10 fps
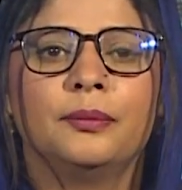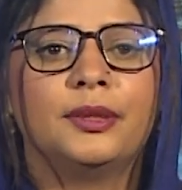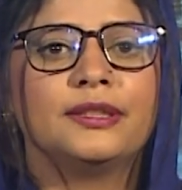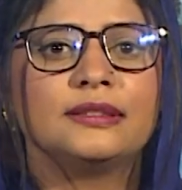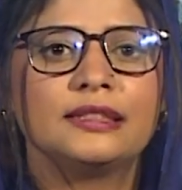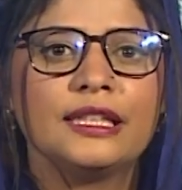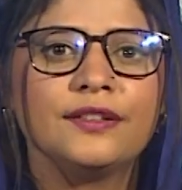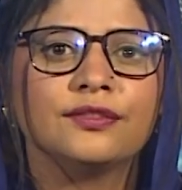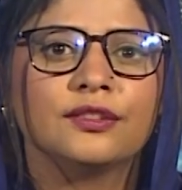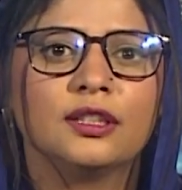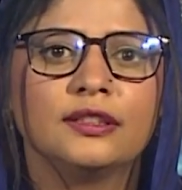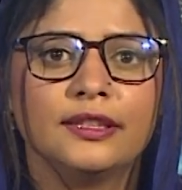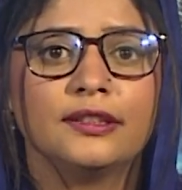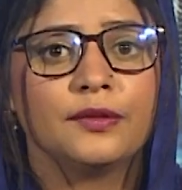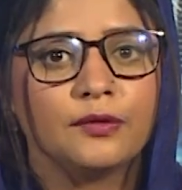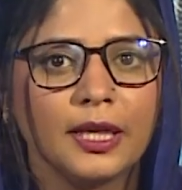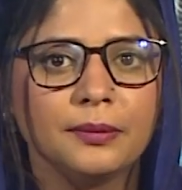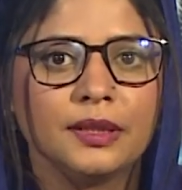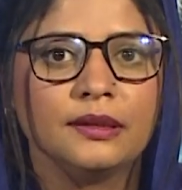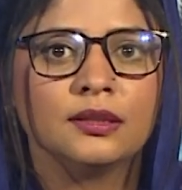perceive their
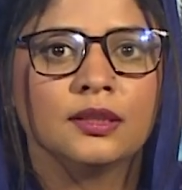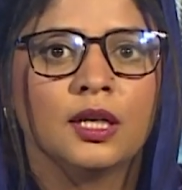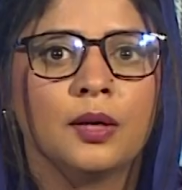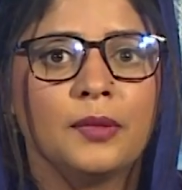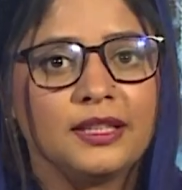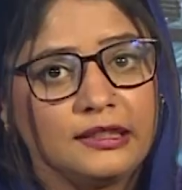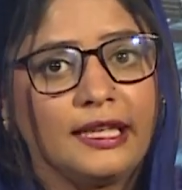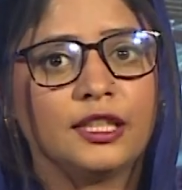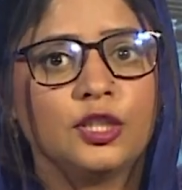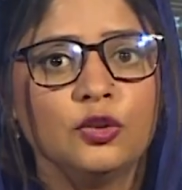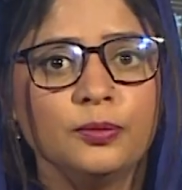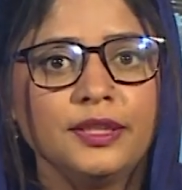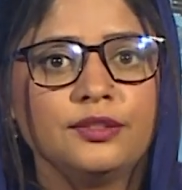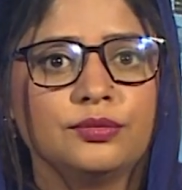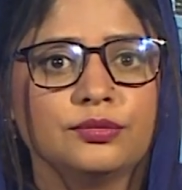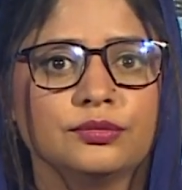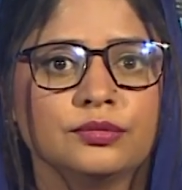environment much like humans do.